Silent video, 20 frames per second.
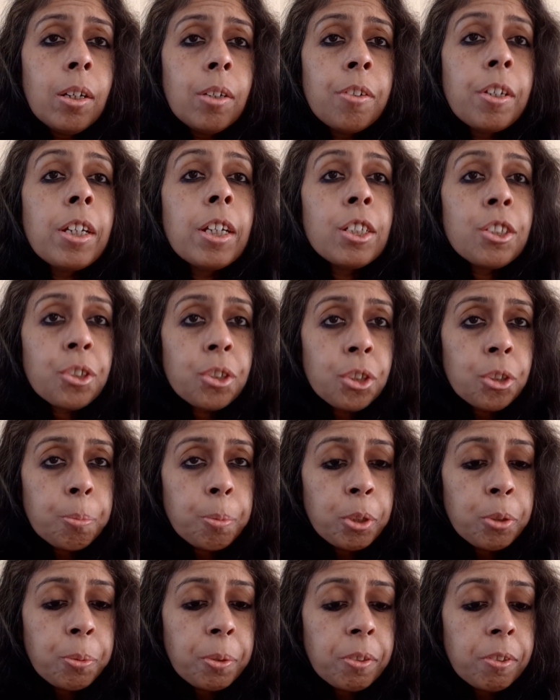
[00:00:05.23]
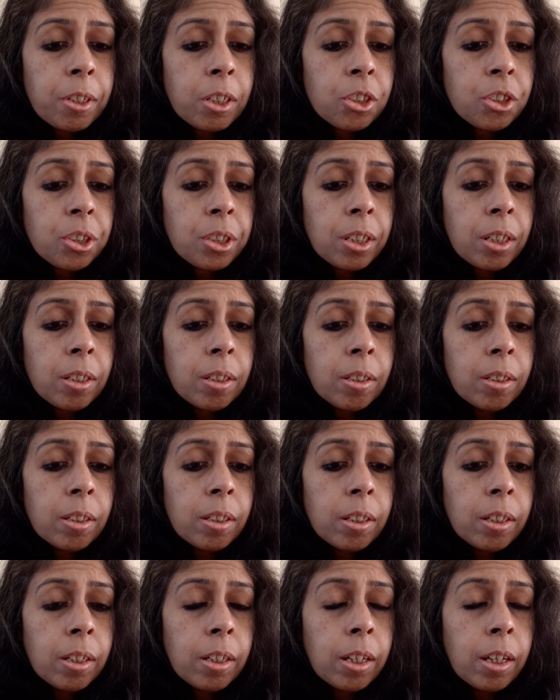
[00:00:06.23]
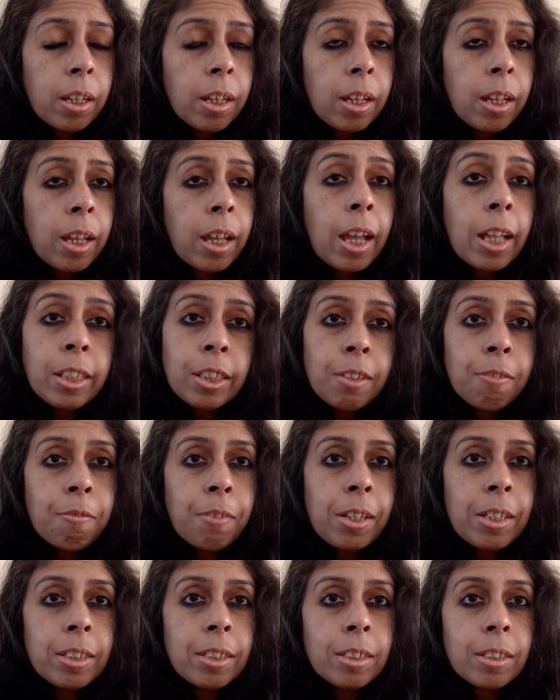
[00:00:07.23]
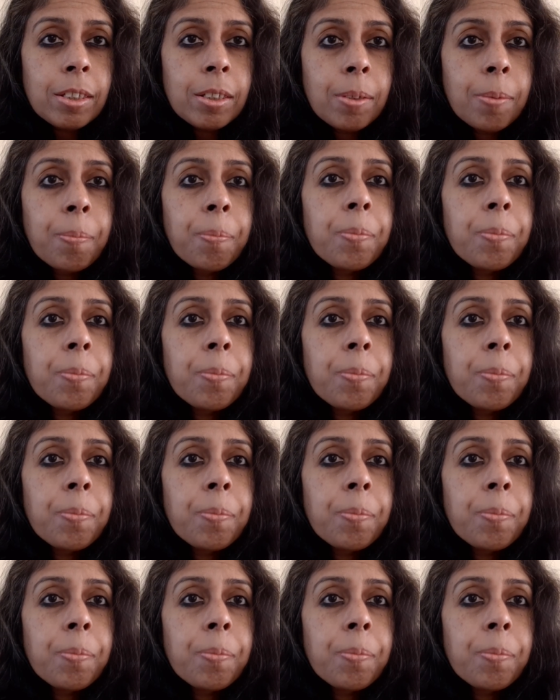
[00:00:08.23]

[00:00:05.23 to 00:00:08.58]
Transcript: relations between Russia and the West